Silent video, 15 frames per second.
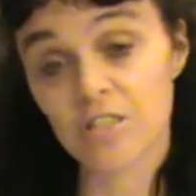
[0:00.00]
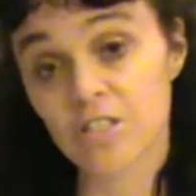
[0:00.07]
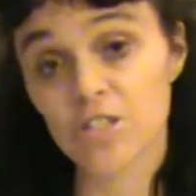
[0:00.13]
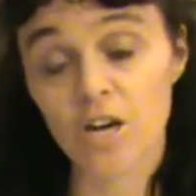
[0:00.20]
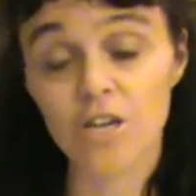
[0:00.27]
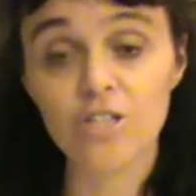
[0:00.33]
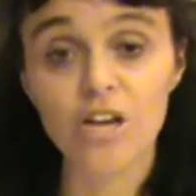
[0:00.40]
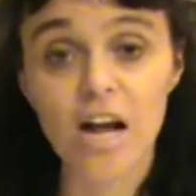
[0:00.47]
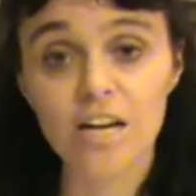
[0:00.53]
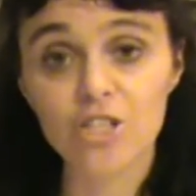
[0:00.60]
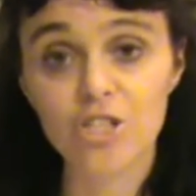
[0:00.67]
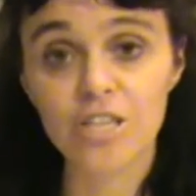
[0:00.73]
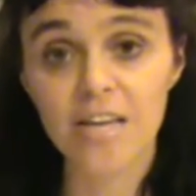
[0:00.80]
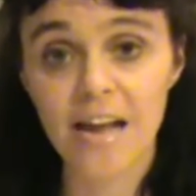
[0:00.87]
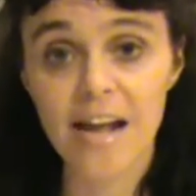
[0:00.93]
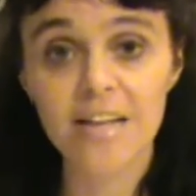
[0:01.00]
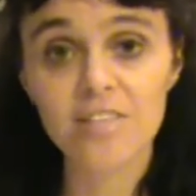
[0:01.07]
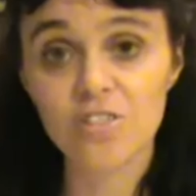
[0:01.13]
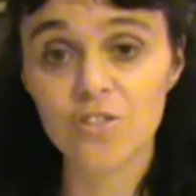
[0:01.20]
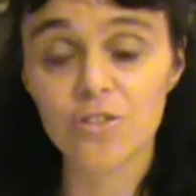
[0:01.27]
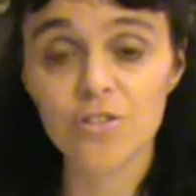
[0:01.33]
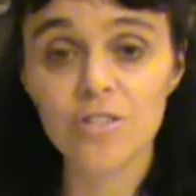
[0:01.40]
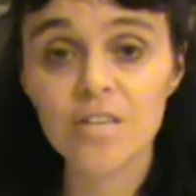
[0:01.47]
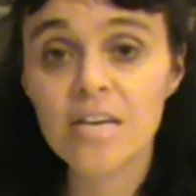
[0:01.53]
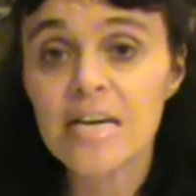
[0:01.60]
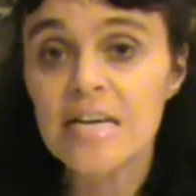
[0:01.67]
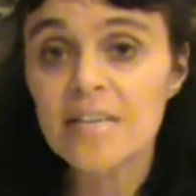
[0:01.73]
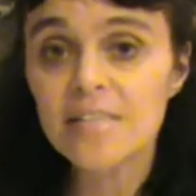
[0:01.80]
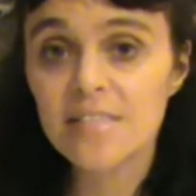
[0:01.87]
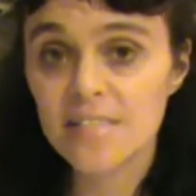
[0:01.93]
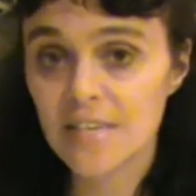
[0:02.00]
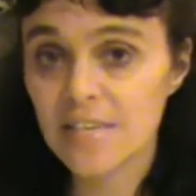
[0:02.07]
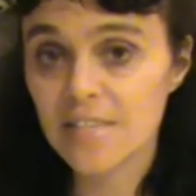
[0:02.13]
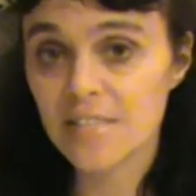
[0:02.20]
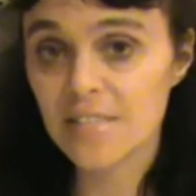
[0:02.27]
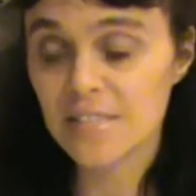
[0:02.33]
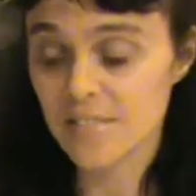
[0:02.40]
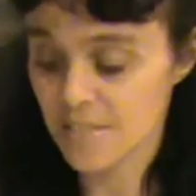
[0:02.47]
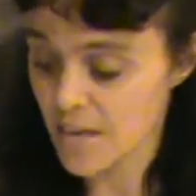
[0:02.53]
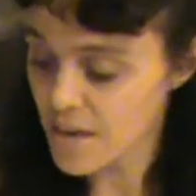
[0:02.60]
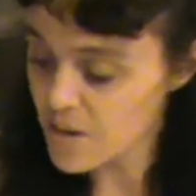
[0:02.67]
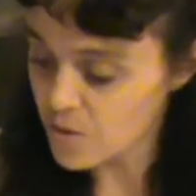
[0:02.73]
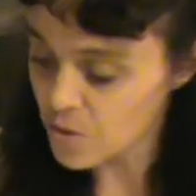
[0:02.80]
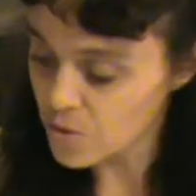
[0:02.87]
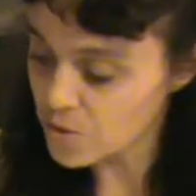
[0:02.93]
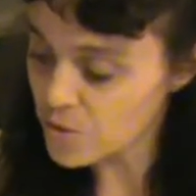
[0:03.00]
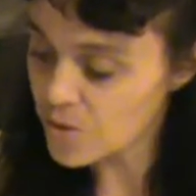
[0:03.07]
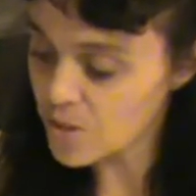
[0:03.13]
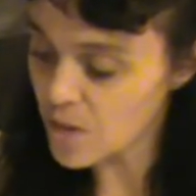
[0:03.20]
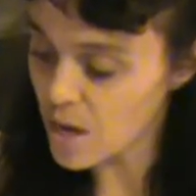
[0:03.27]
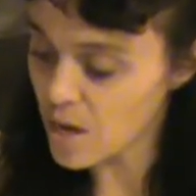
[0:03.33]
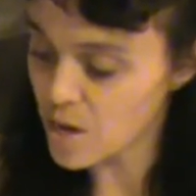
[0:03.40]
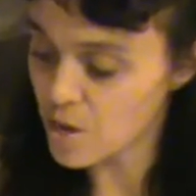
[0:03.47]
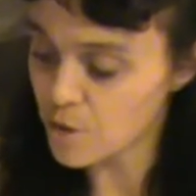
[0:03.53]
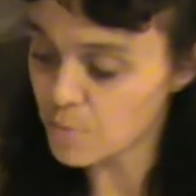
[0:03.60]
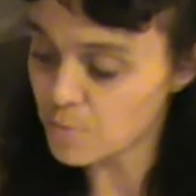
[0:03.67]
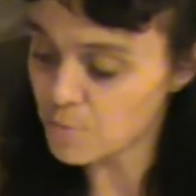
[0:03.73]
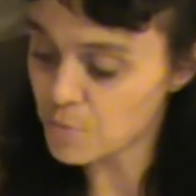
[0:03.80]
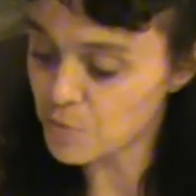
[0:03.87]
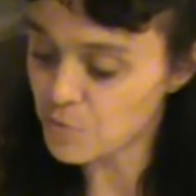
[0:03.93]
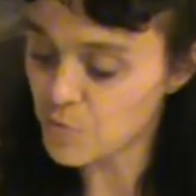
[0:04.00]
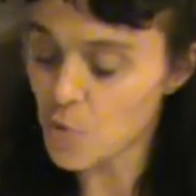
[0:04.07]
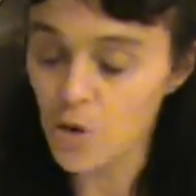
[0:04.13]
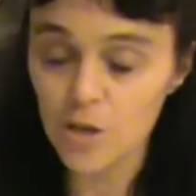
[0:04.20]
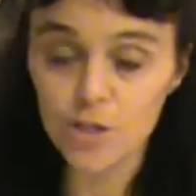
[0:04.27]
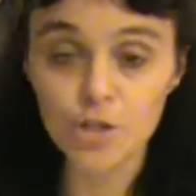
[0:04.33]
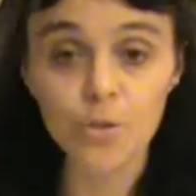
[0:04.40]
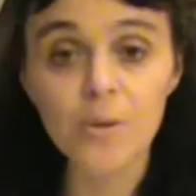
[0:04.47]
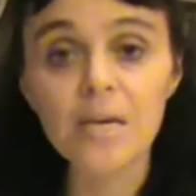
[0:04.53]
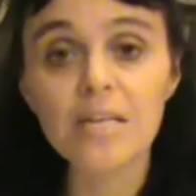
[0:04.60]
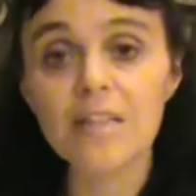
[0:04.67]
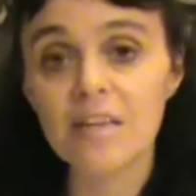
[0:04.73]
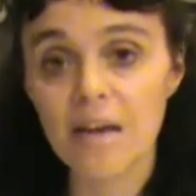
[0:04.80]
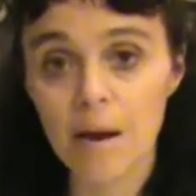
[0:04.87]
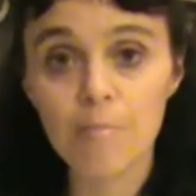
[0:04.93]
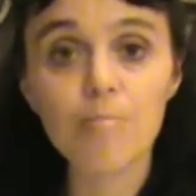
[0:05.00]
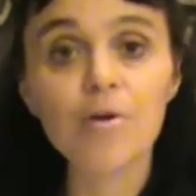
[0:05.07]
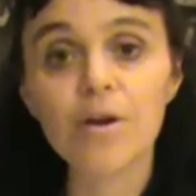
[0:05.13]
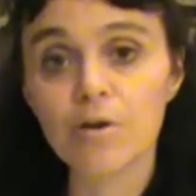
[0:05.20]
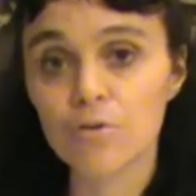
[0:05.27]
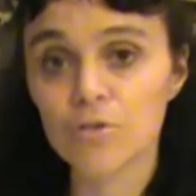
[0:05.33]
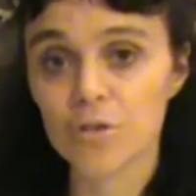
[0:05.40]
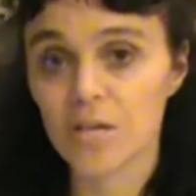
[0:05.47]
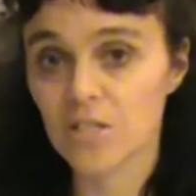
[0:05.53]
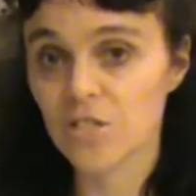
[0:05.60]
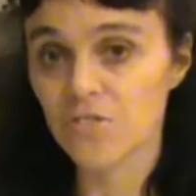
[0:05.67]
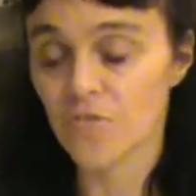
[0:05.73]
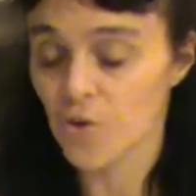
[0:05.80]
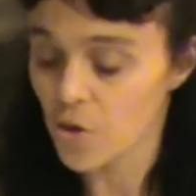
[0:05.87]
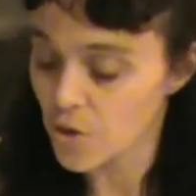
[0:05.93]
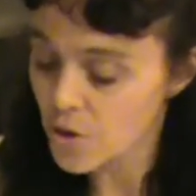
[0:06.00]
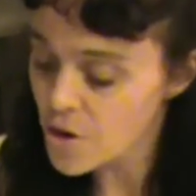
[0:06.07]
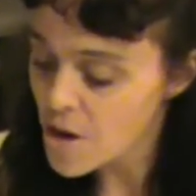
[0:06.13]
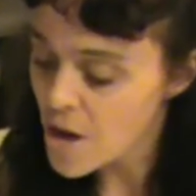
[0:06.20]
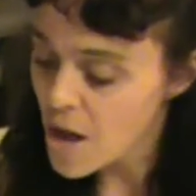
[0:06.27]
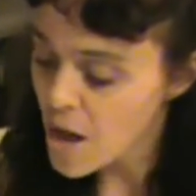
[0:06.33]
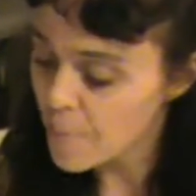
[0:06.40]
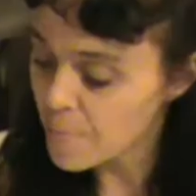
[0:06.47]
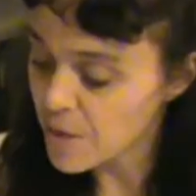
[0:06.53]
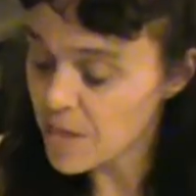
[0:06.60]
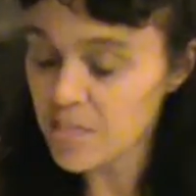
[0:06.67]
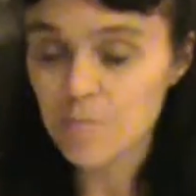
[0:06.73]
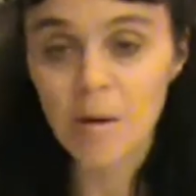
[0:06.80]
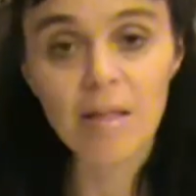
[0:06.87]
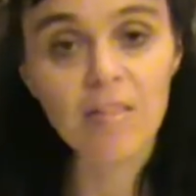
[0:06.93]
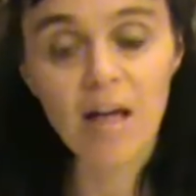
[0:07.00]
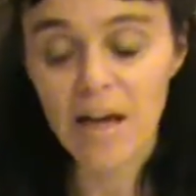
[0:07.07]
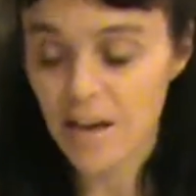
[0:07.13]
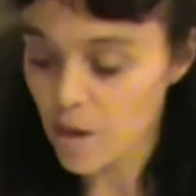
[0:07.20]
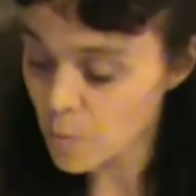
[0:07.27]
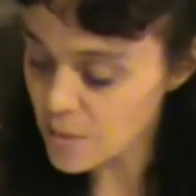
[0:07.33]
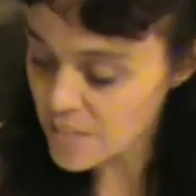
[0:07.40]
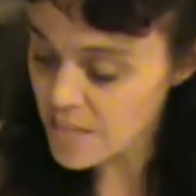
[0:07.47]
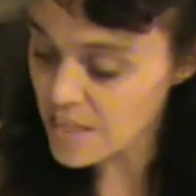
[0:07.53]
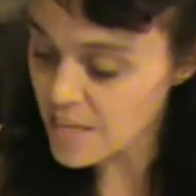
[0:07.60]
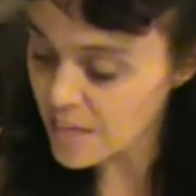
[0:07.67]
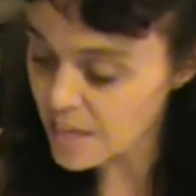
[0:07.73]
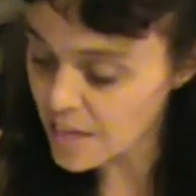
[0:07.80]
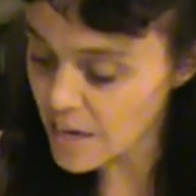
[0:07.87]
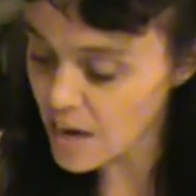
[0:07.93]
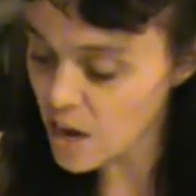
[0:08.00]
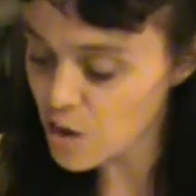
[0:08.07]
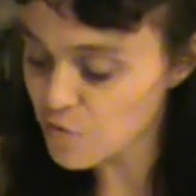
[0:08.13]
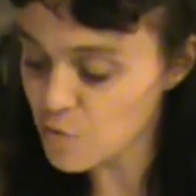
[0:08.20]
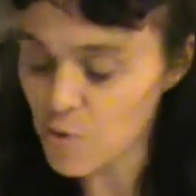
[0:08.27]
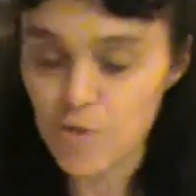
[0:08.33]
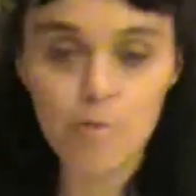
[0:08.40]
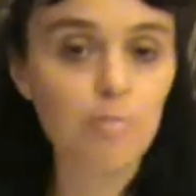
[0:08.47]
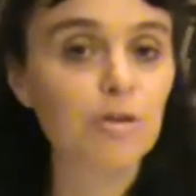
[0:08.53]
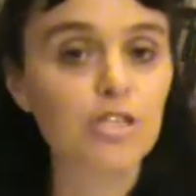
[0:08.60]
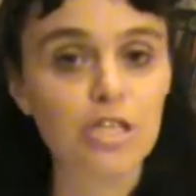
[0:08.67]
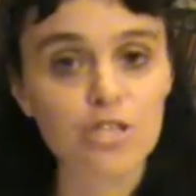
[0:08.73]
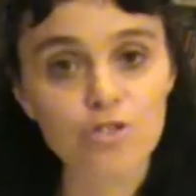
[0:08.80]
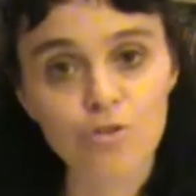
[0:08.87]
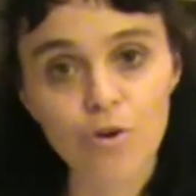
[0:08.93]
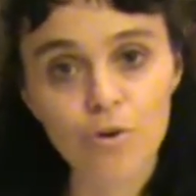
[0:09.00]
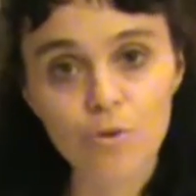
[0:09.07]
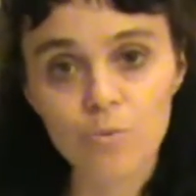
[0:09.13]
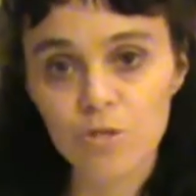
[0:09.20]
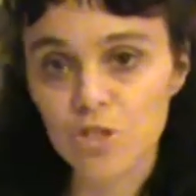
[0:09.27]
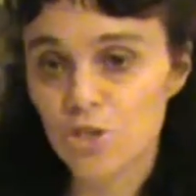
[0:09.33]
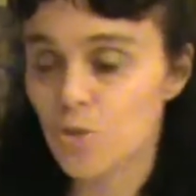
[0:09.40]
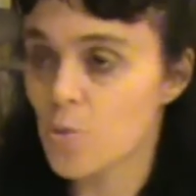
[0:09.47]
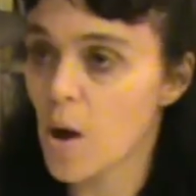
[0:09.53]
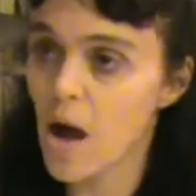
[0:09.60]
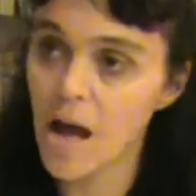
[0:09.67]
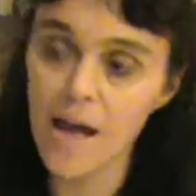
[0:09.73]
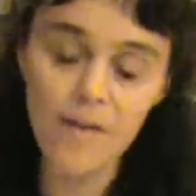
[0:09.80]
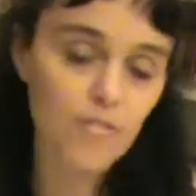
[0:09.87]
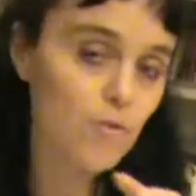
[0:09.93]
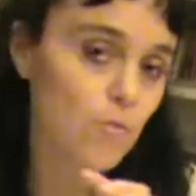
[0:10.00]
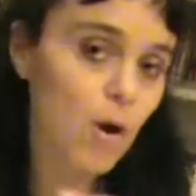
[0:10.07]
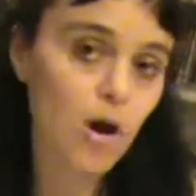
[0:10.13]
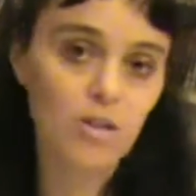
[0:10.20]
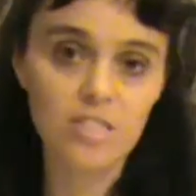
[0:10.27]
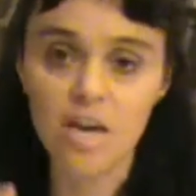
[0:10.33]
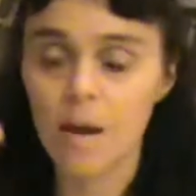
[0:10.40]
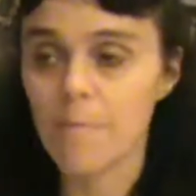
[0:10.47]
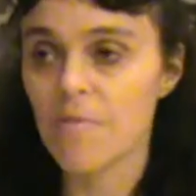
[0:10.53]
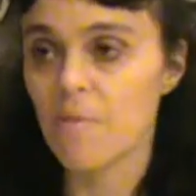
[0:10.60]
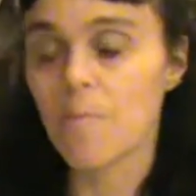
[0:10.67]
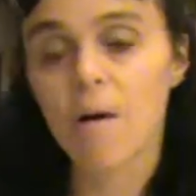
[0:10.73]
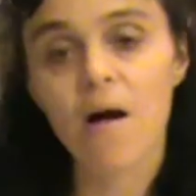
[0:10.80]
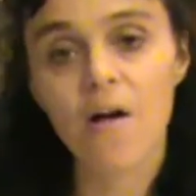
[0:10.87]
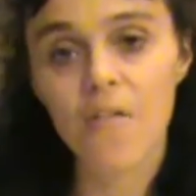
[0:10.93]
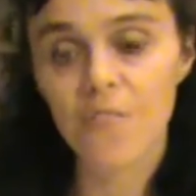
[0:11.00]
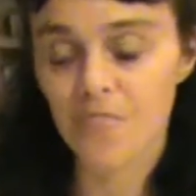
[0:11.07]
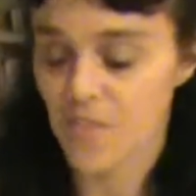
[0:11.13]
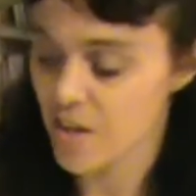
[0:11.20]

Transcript: The doctor actually canceled six cycles um, before doing the embryo transfer because my lining wasn't thick enough or the progesterone was too high at the wrong time of the month.